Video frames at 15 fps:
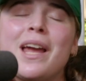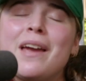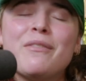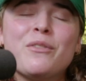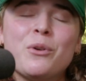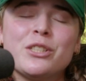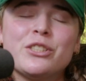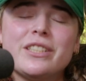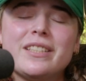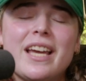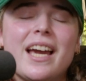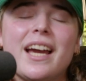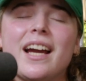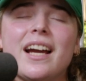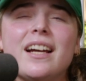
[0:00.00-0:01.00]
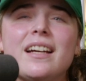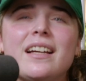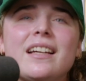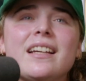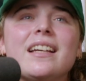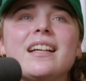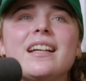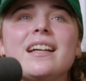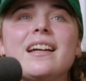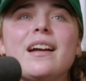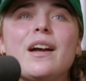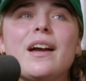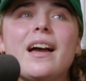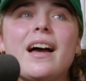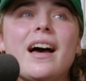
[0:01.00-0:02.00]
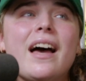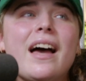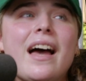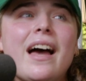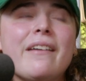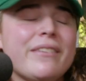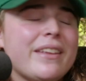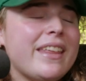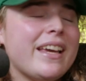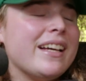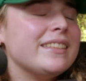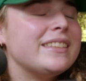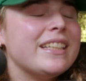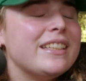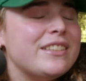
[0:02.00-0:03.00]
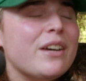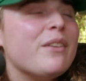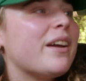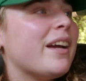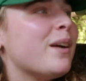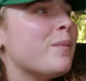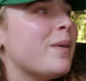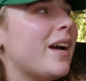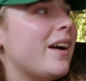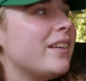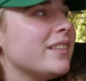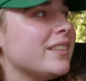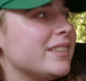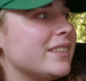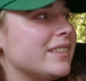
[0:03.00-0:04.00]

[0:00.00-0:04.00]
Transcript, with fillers: I have gorgeous hair. Mm-hmm. Everything else I don't care about.